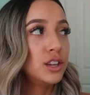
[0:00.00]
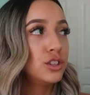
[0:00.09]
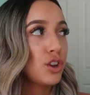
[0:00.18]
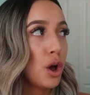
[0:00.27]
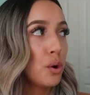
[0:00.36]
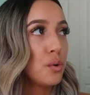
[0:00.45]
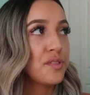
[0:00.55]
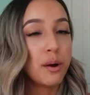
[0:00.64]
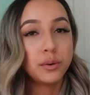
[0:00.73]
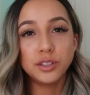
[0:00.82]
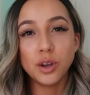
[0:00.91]
So
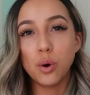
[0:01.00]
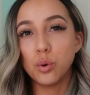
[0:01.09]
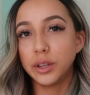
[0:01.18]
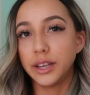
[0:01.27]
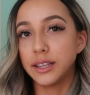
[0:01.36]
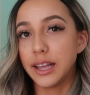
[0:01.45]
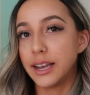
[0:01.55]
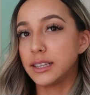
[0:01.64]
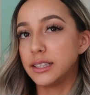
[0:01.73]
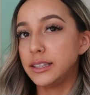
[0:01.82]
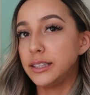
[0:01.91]
that was the only
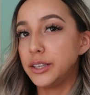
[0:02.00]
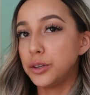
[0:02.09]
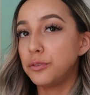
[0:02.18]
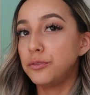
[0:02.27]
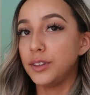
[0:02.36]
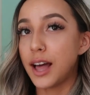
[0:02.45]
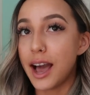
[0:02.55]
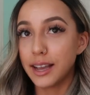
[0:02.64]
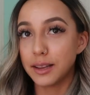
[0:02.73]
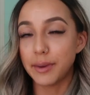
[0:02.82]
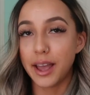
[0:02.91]
like little
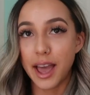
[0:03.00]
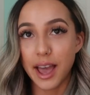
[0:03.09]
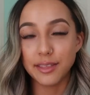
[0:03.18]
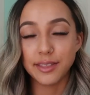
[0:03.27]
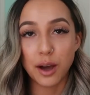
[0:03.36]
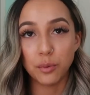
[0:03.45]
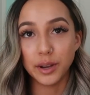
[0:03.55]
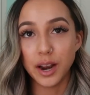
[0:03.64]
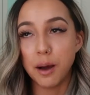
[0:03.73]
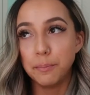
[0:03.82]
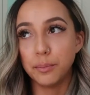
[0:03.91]
flag in my head that went
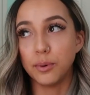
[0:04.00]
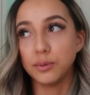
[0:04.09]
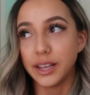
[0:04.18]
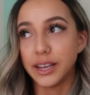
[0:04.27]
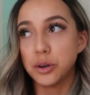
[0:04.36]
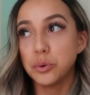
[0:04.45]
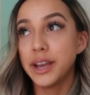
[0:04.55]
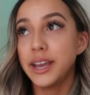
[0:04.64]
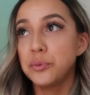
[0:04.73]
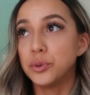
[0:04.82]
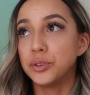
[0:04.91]
up. It was like,
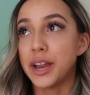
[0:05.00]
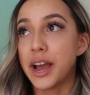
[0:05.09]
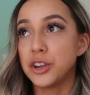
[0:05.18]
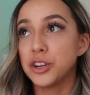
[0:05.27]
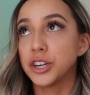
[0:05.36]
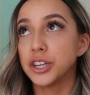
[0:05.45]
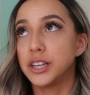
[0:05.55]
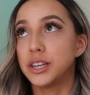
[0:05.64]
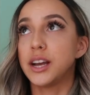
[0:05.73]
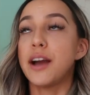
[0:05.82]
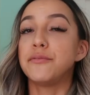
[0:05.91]
okay, well now you're
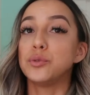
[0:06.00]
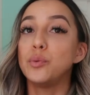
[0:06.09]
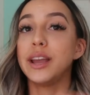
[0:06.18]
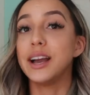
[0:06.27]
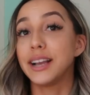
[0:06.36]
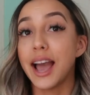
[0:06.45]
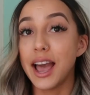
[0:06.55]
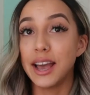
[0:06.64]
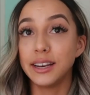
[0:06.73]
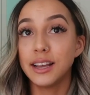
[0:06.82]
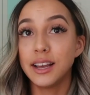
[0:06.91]
gonna have to wait
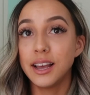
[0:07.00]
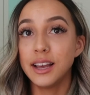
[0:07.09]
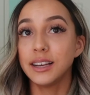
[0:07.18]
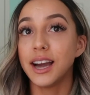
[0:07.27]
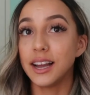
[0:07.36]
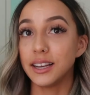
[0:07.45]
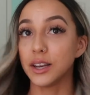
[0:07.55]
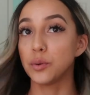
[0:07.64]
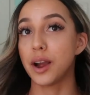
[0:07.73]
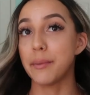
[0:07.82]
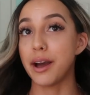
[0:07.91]
again, kind of like
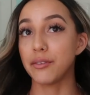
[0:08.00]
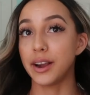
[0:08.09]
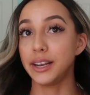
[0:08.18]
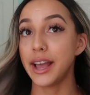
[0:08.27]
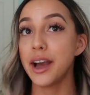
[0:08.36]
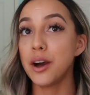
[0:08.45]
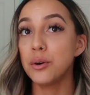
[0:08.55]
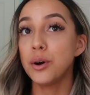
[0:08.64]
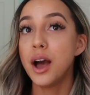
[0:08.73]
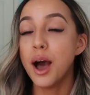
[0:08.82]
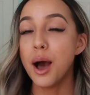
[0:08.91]
where I'm at right now.